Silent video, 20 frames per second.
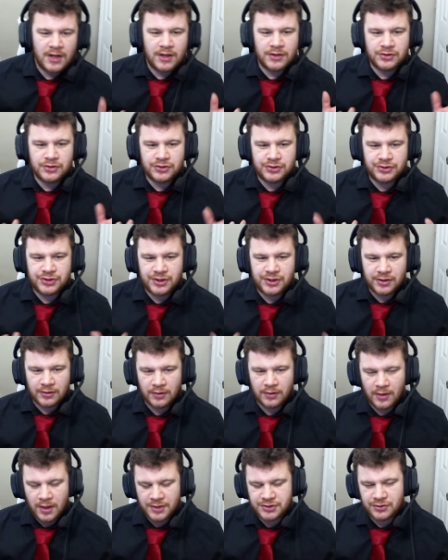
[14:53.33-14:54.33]

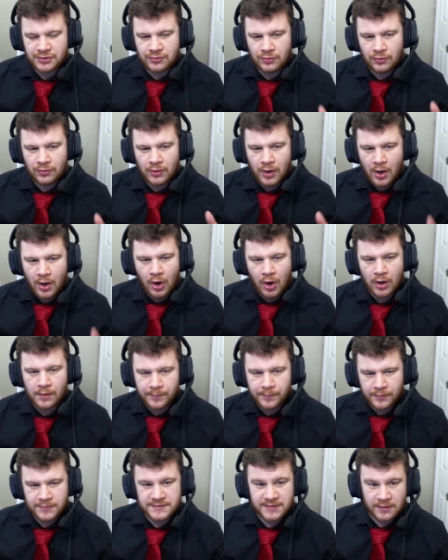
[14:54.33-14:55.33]
geological
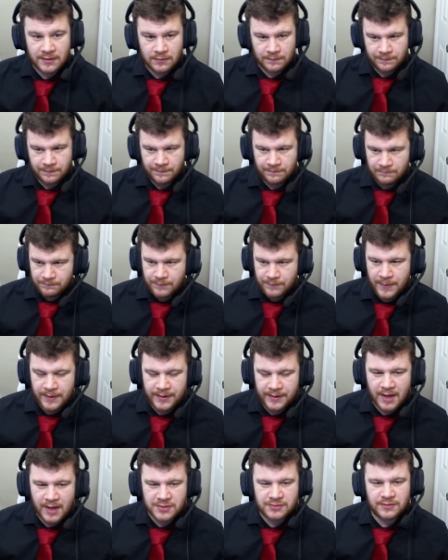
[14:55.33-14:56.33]
harbors that are
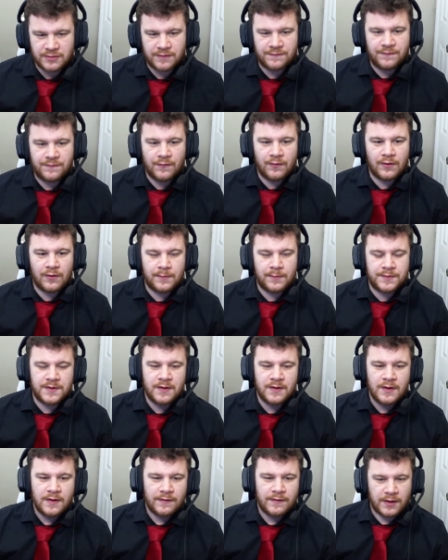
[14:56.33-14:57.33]
naturally formed
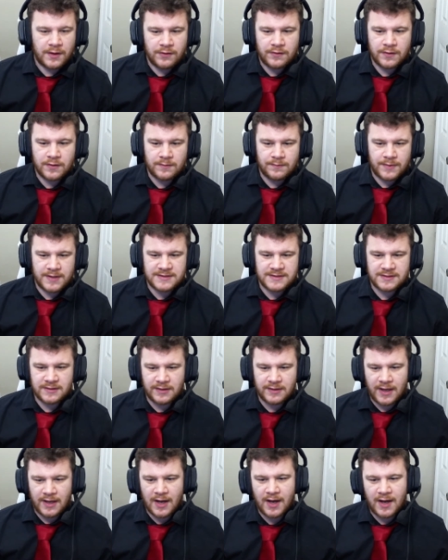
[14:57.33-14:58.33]
that you can
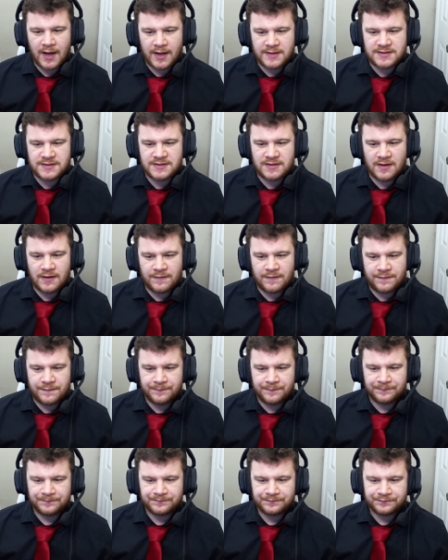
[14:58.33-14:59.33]
basically hide stuff.
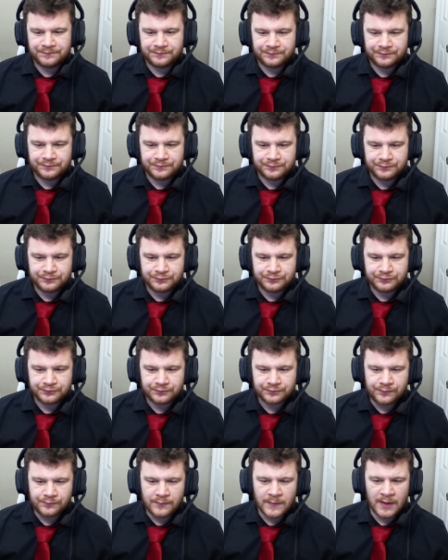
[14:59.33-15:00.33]

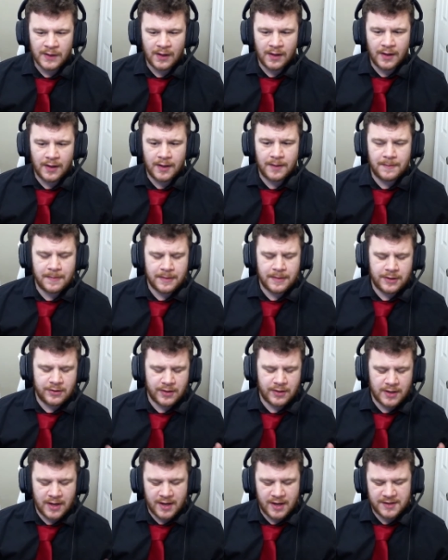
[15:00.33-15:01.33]
You
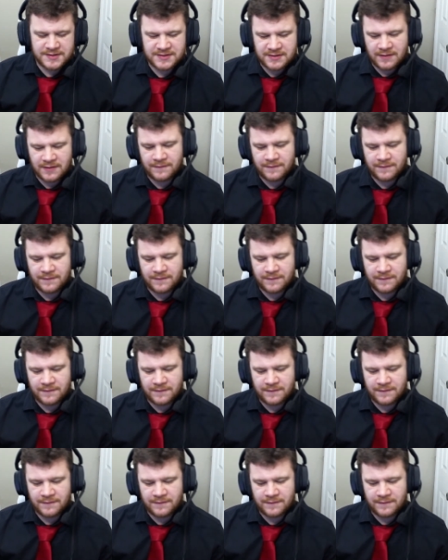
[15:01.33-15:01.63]
can hide stuff